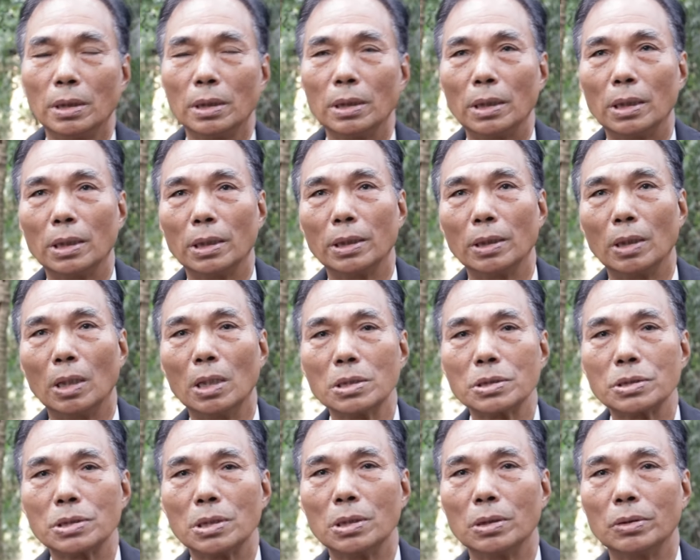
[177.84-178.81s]
And
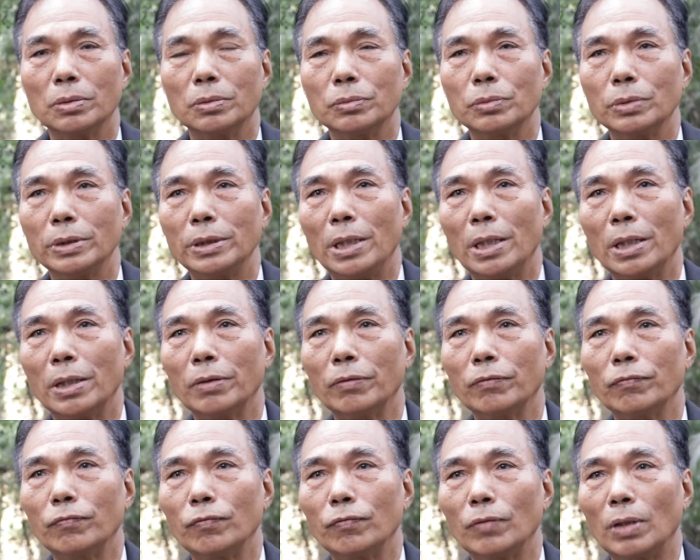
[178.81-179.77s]
also we
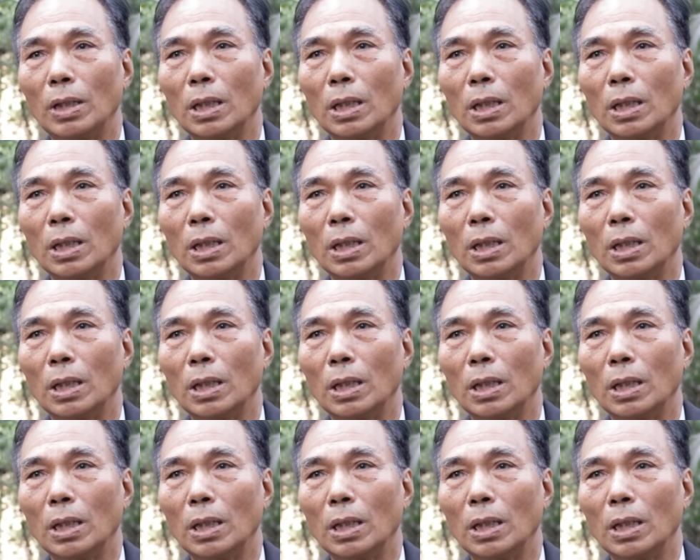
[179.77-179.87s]
have